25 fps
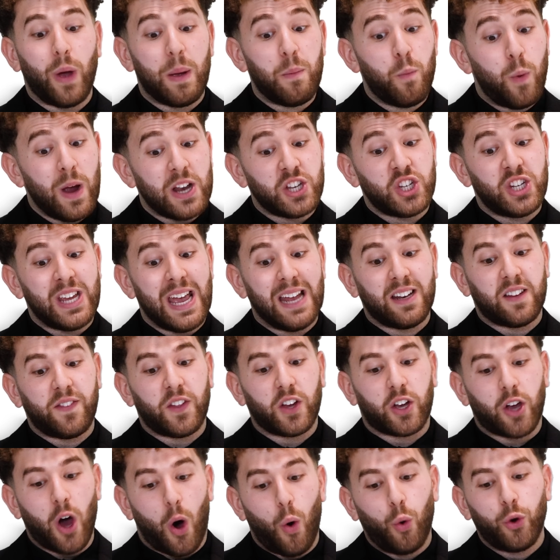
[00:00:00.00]
In which year did
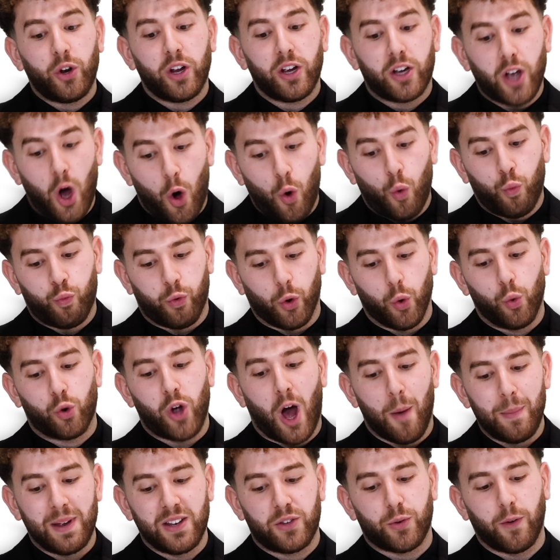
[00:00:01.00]
the golden goal rule
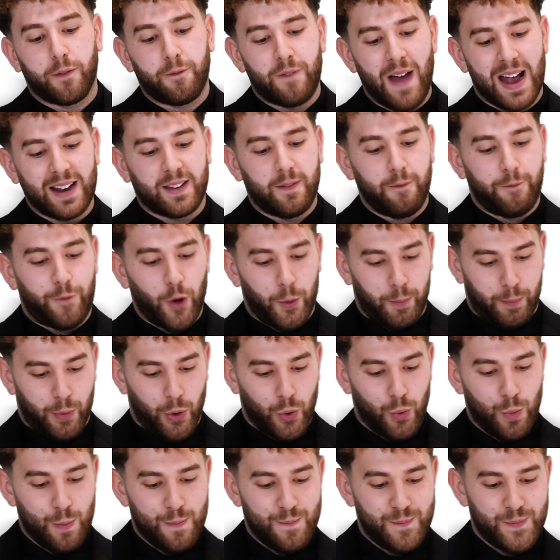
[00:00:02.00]
come into effect in
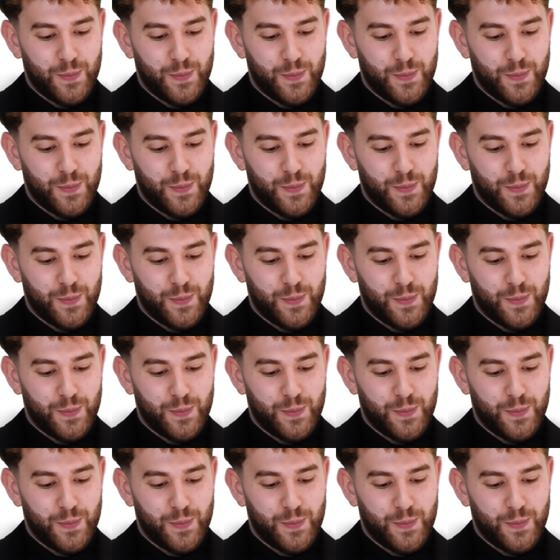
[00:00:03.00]
football?